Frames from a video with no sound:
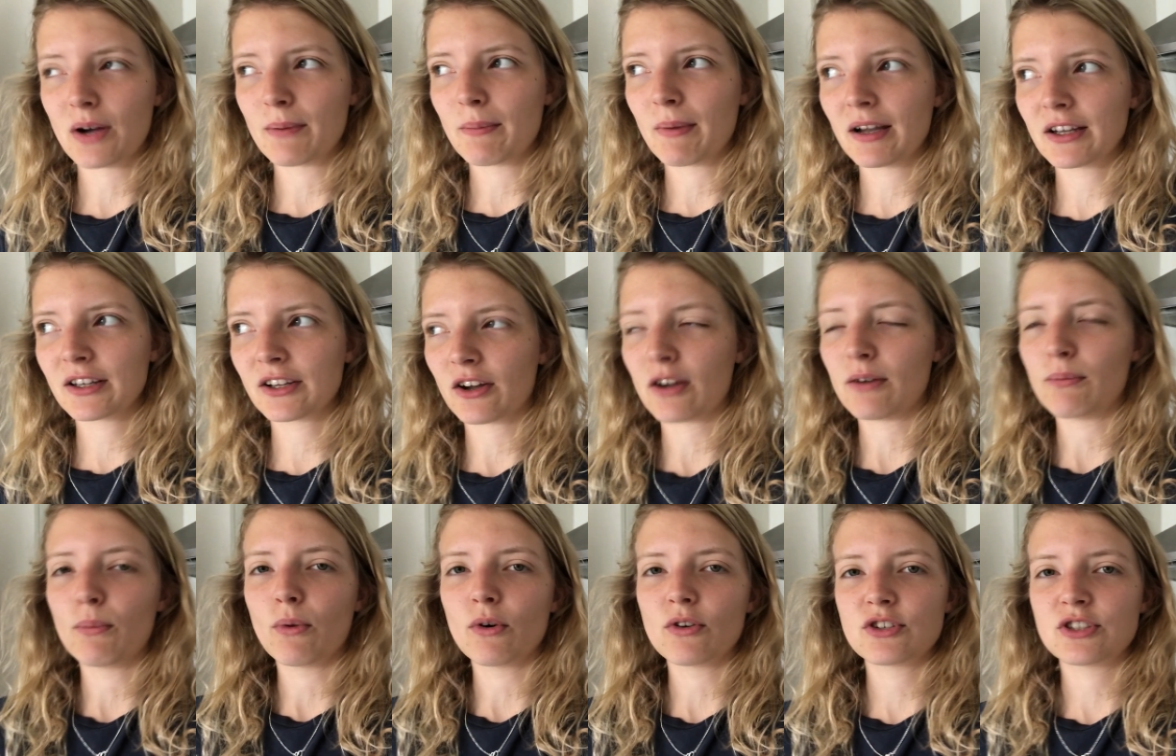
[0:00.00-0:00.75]
I might go
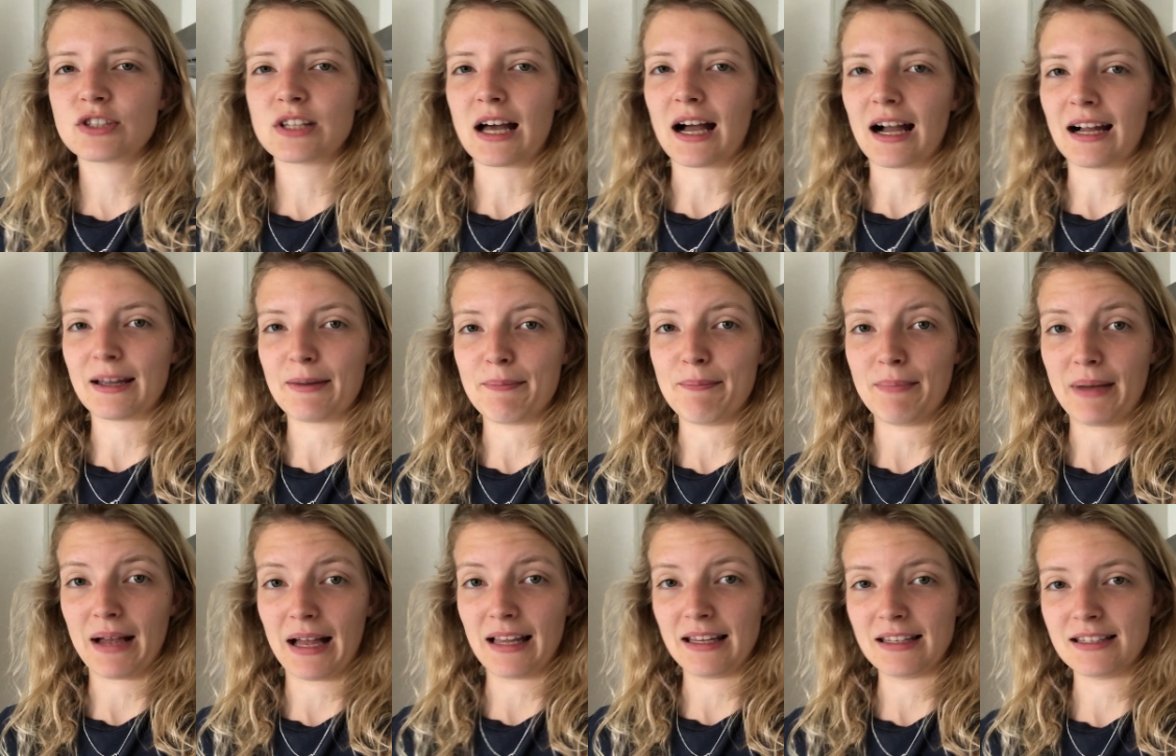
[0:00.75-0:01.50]
and watch that in
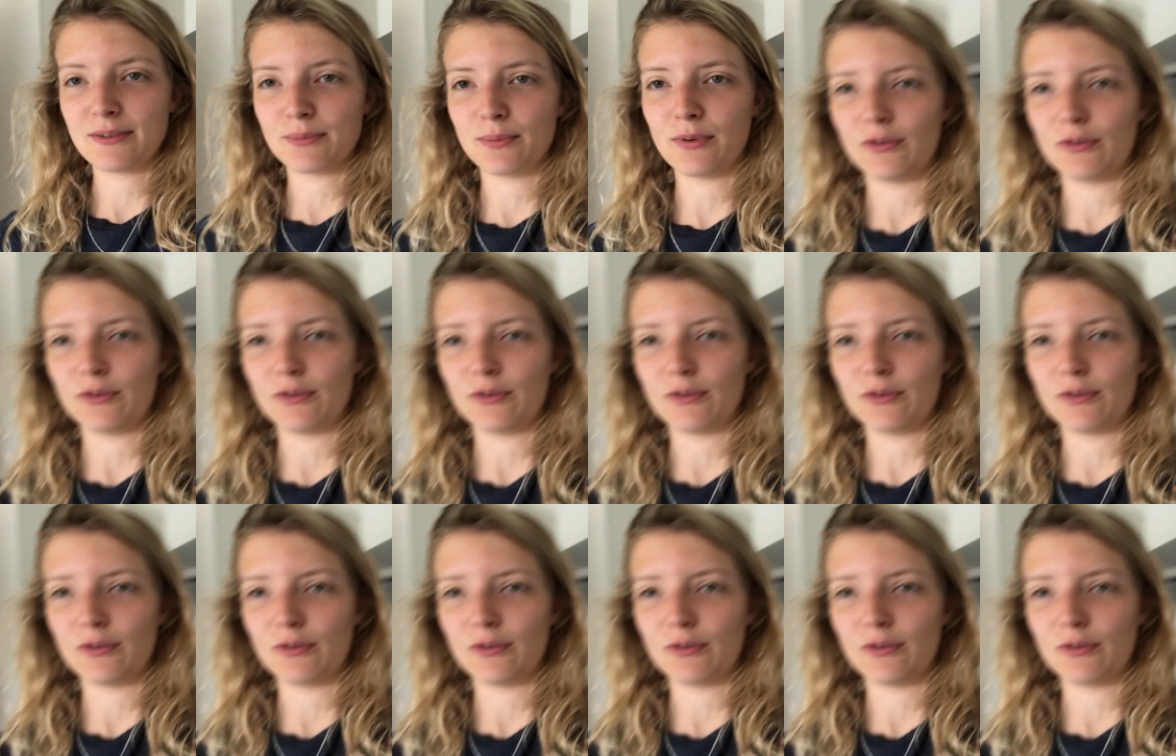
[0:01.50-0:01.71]
bed